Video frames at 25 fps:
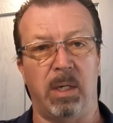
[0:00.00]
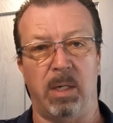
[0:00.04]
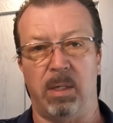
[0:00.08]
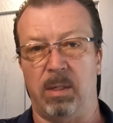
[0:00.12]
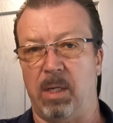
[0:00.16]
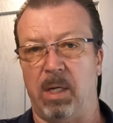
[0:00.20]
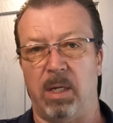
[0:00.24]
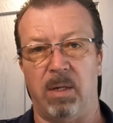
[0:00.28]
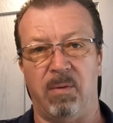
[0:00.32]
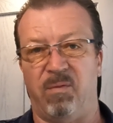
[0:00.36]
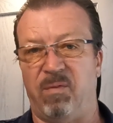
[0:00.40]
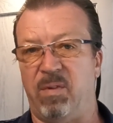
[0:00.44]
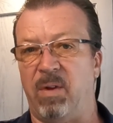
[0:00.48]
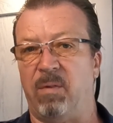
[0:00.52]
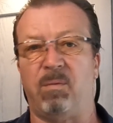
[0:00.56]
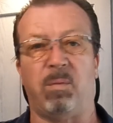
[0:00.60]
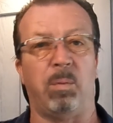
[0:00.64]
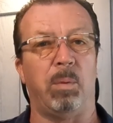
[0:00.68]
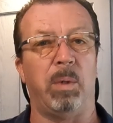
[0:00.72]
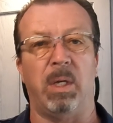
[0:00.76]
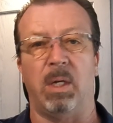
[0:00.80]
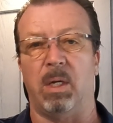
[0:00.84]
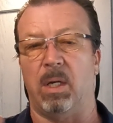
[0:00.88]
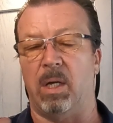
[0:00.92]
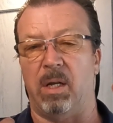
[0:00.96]
and fifth
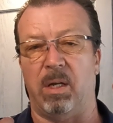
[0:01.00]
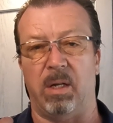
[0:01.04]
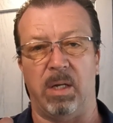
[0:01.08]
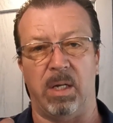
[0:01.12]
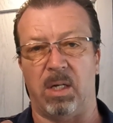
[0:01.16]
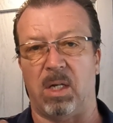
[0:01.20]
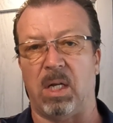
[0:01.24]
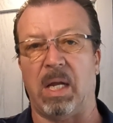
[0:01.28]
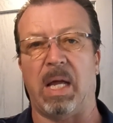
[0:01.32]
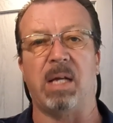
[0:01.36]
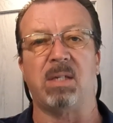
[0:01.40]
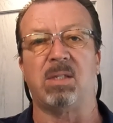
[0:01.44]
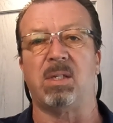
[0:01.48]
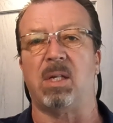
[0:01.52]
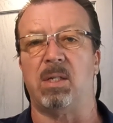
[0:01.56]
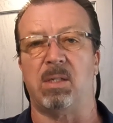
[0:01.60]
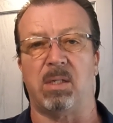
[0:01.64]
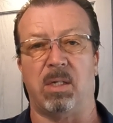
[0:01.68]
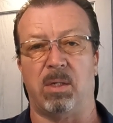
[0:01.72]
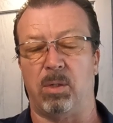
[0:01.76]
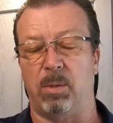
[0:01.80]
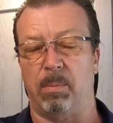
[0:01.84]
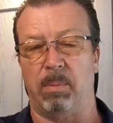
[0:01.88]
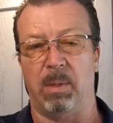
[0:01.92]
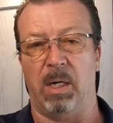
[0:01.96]
wheel and Class A's
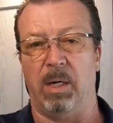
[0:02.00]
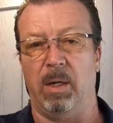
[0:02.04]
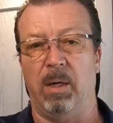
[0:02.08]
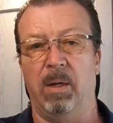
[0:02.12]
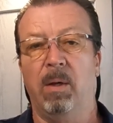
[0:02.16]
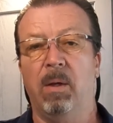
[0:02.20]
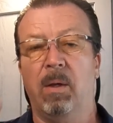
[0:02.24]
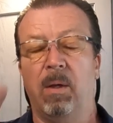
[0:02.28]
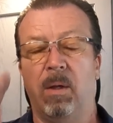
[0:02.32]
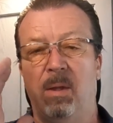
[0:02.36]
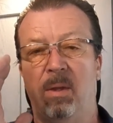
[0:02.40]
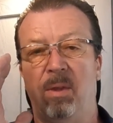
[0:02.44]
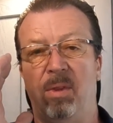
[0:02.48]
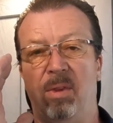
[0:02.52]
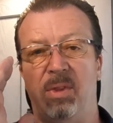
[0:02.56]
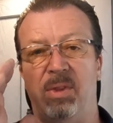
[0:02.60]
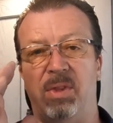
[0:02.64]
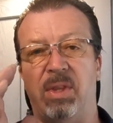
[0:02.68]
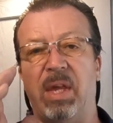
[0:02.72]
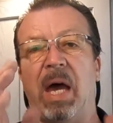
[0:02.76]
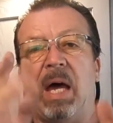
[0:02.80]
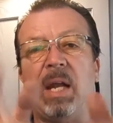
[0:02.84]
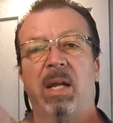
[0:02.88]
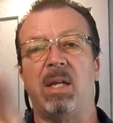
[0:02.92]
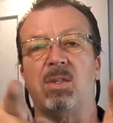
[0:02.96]
that you buy.
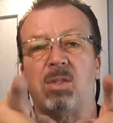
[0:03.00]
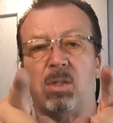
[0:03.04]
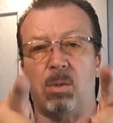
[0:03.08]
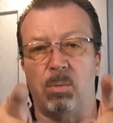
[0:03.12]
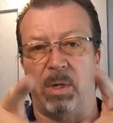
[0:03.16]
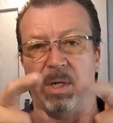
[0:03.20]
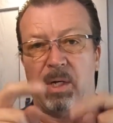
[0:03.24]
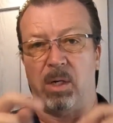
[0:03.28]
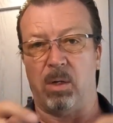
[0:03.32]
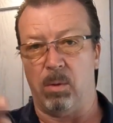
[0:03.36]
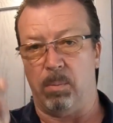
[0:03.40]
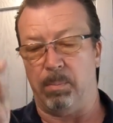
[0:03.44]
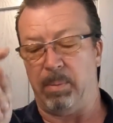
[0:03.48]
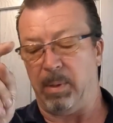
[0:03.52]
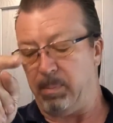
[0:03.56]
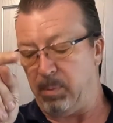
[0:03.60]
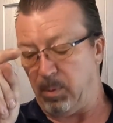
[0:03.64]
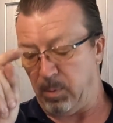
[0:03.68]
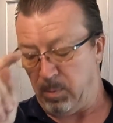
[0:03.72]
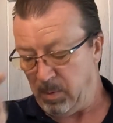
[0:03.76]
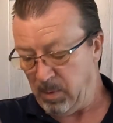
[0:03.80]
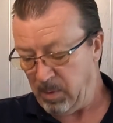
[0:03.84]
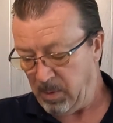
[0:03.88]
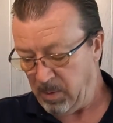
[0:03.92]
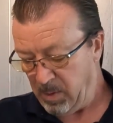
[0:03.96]
That is the way to go,
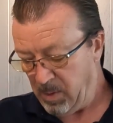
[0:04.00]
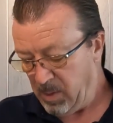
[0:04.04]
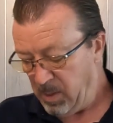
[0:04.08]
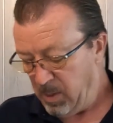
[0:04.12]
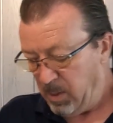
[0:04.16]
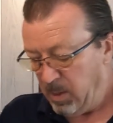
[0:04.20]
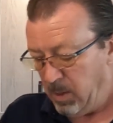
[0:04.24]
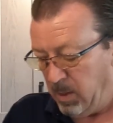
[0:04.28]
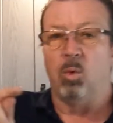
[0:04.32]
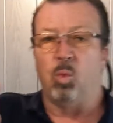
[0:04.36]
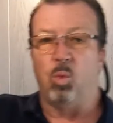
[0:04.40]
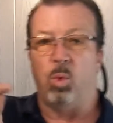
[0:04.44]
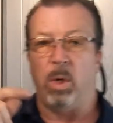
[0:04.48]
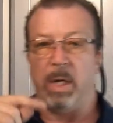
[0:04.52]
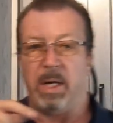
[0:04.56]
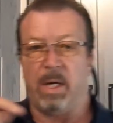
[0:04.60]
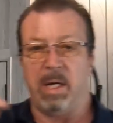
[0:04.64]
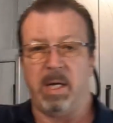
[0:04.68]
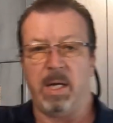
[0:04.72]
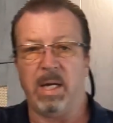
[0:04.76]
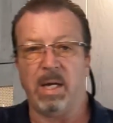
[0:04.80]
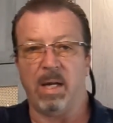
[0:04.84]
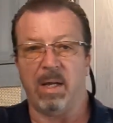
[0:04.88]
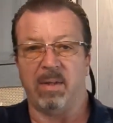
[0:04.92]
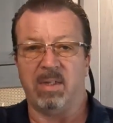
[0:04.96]
people. We're
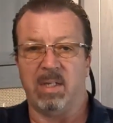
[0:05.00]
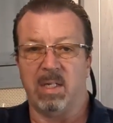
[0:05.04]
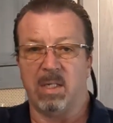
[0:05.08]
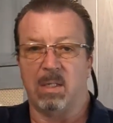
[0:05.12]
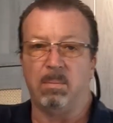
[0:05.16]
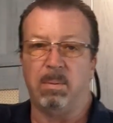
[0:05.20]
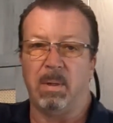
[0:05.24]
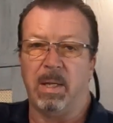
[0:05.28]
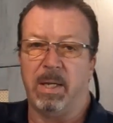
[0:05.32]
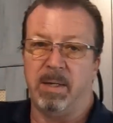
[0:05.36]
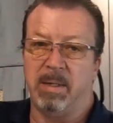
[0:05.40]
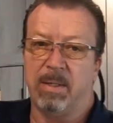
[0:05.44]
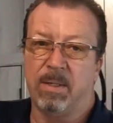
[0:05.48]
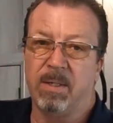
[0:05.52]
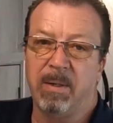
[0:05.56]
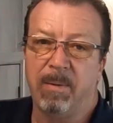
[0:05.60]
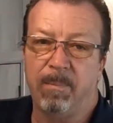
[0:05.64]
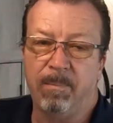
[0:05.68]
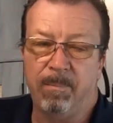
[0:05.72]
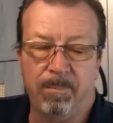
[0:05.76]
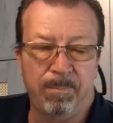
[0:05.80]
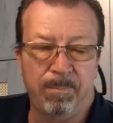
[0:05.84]
here at this place.